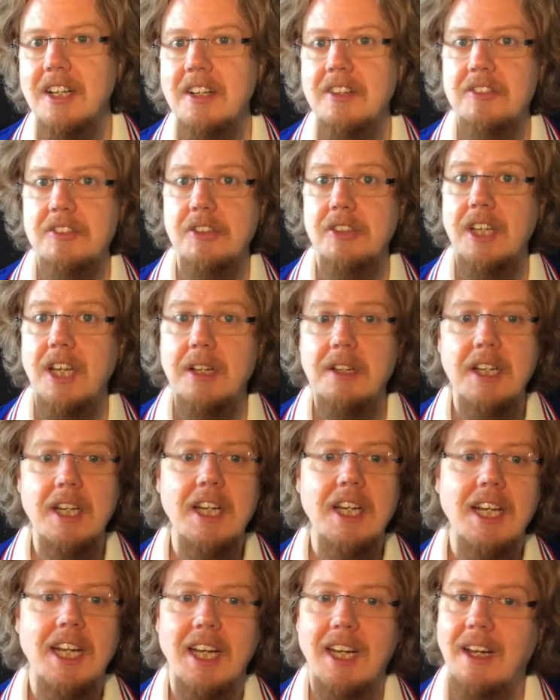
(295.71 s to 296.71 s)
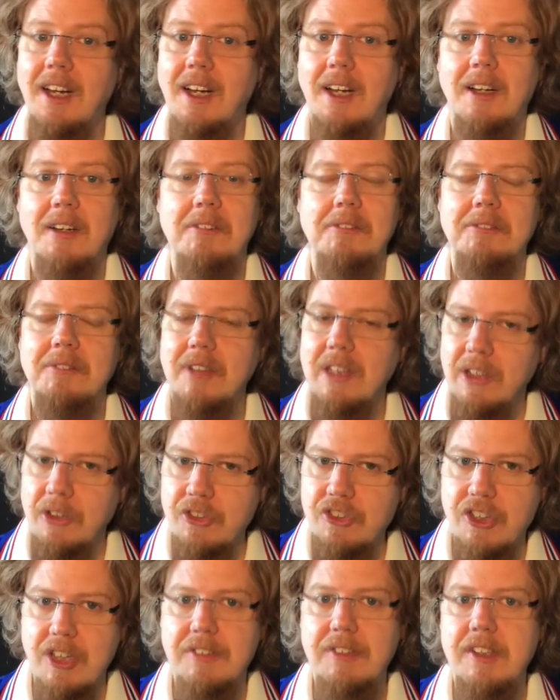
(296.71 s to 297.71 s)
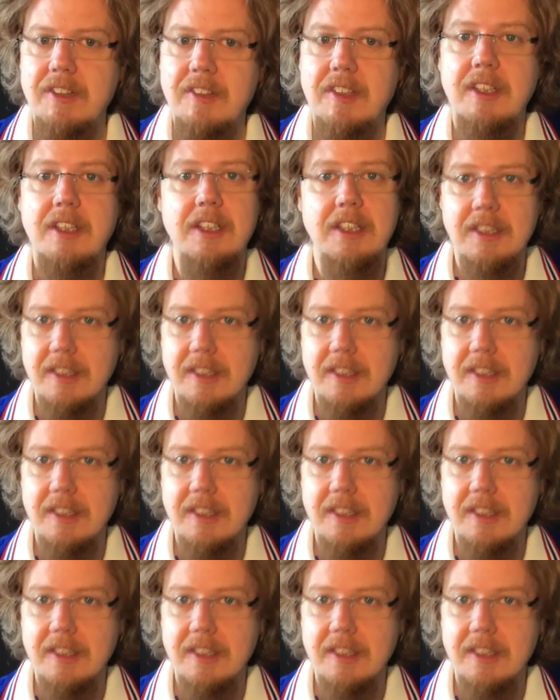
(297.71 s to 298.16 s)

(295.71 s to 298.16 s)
So yeah, uh, longevity,